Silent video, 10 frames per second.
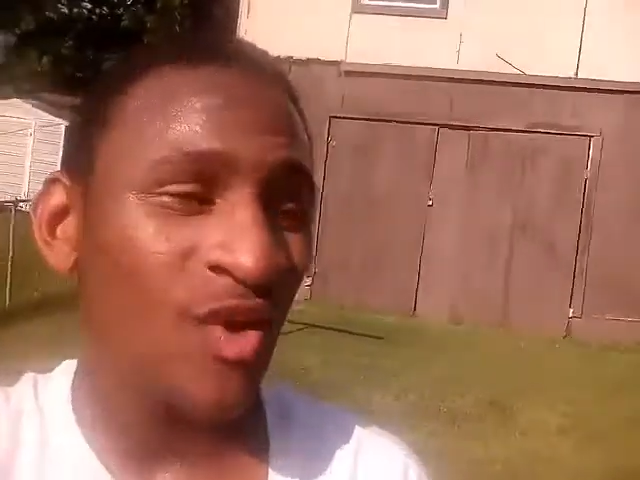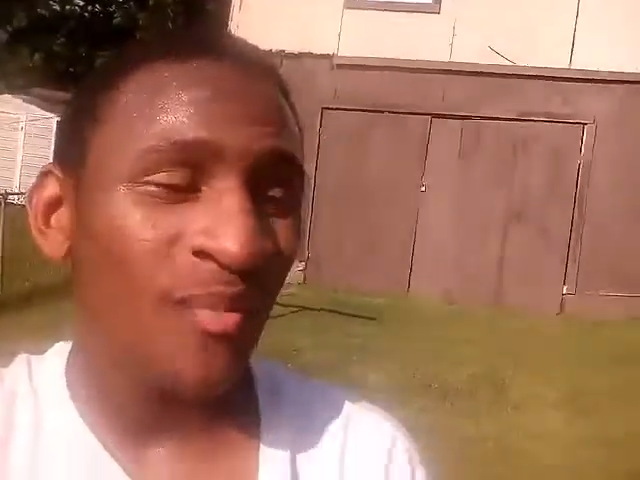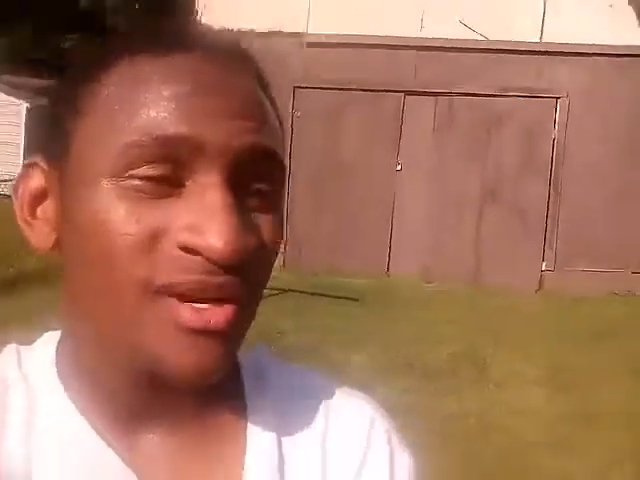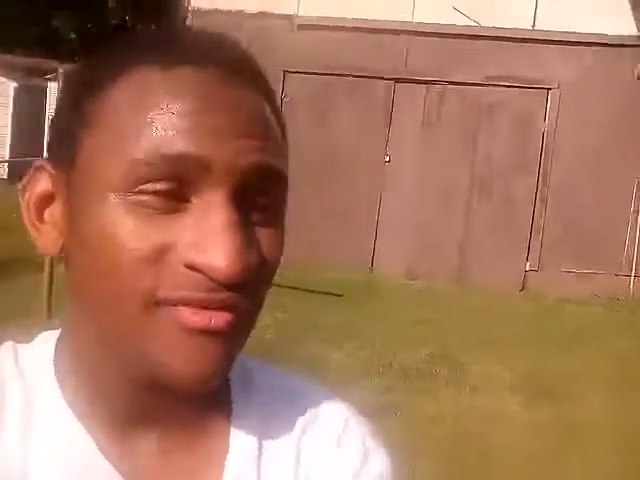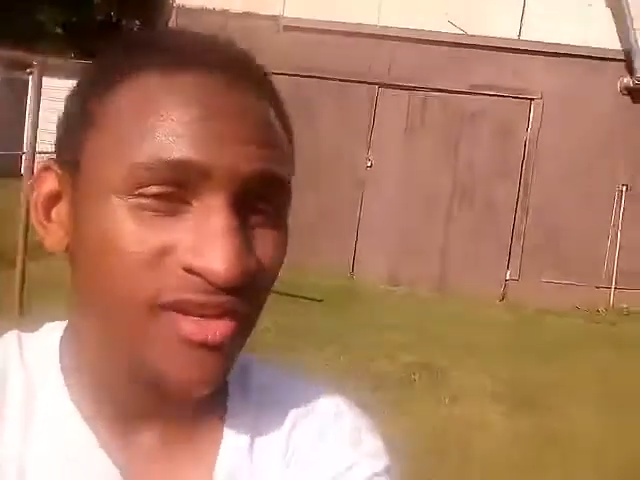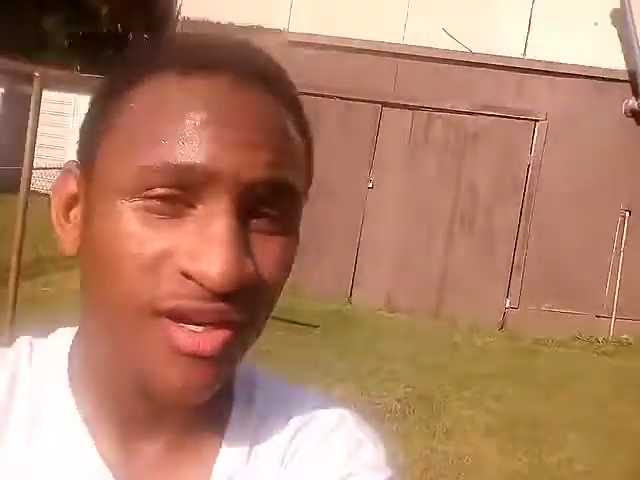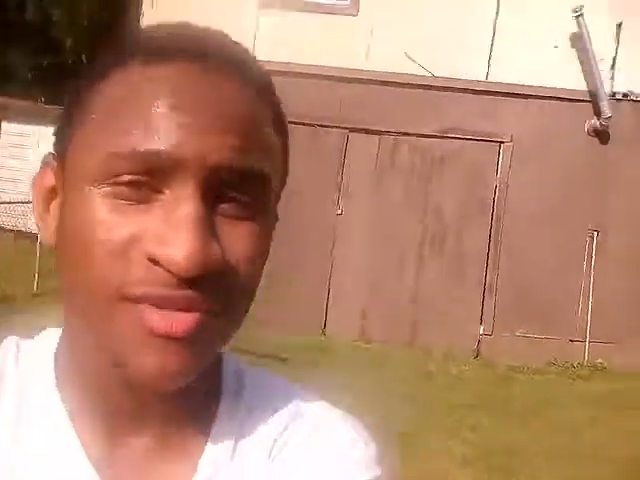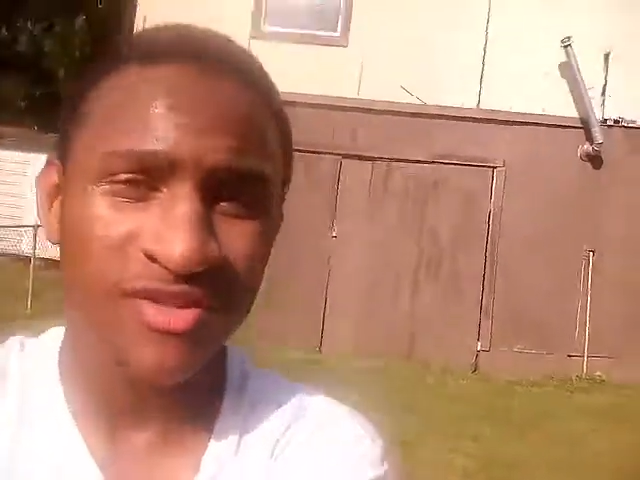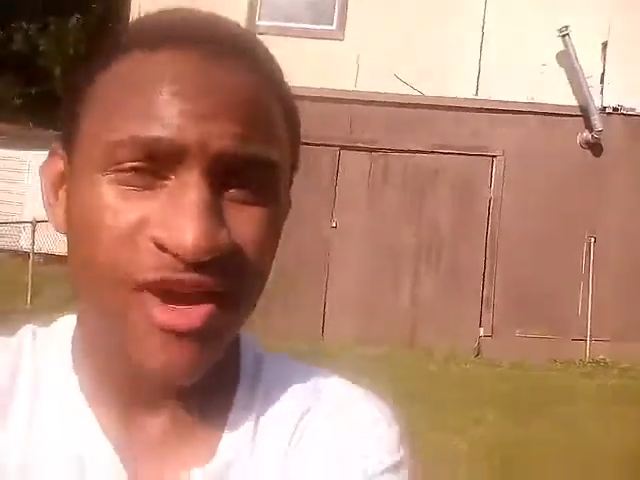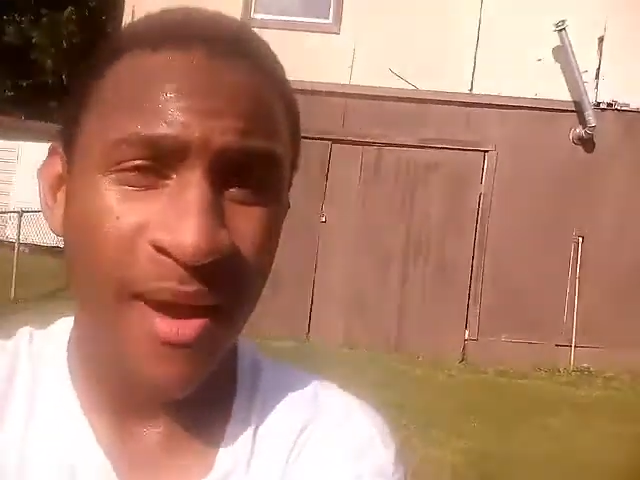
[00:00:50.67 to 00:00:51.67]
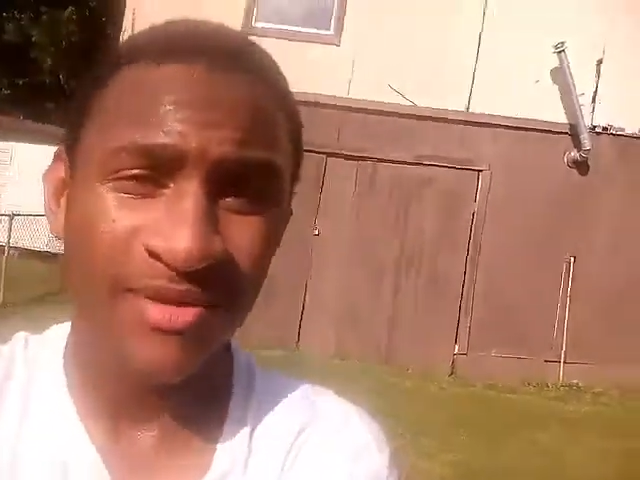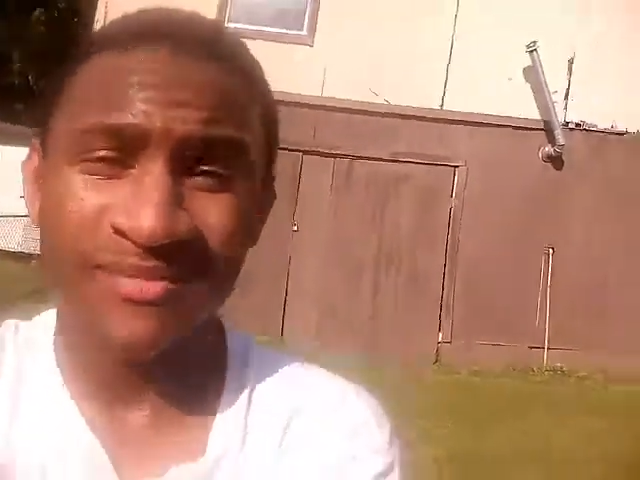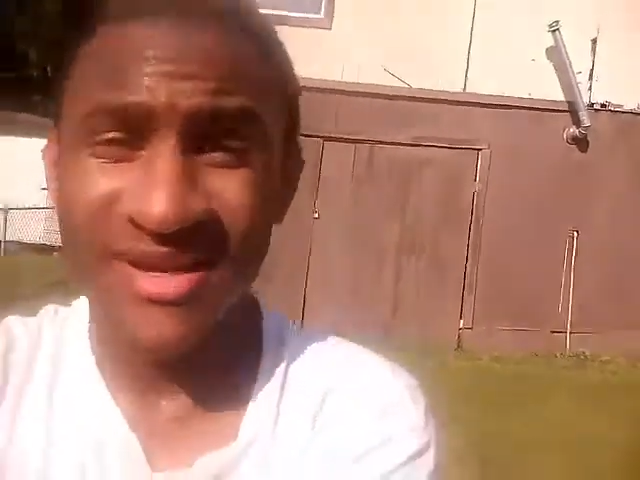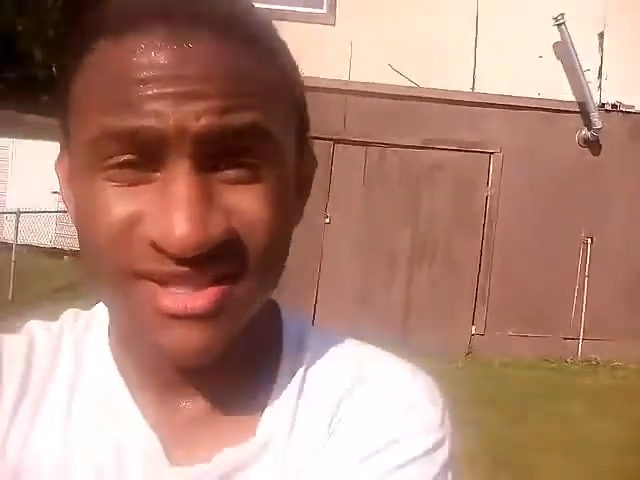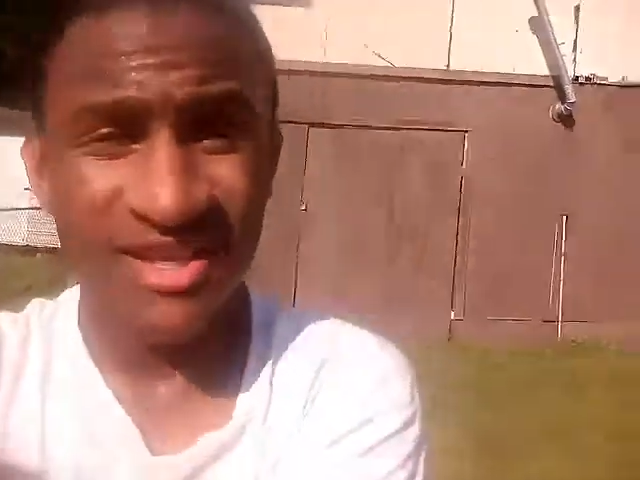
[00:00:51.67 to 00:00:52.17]
much for subscribing to
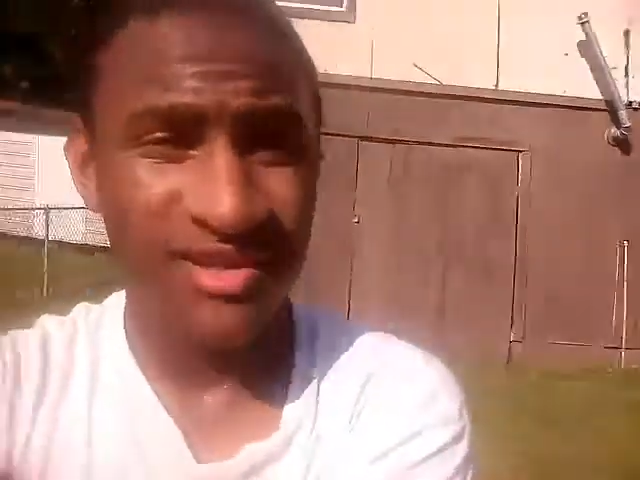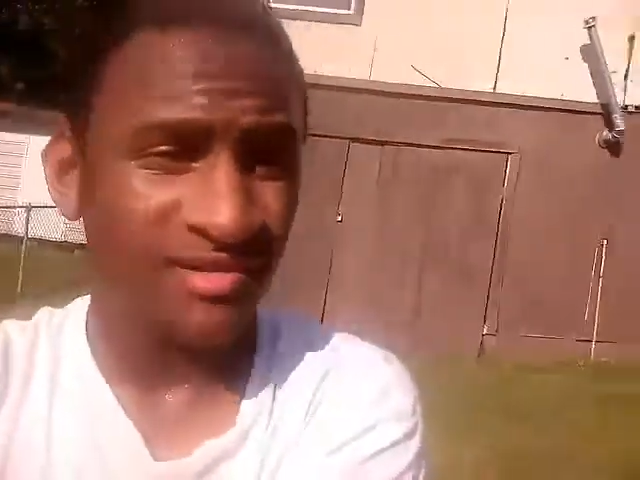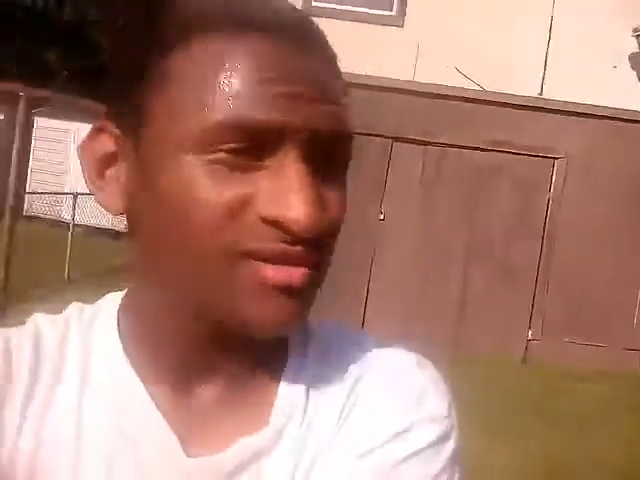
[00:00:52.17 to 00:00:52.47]
my channel.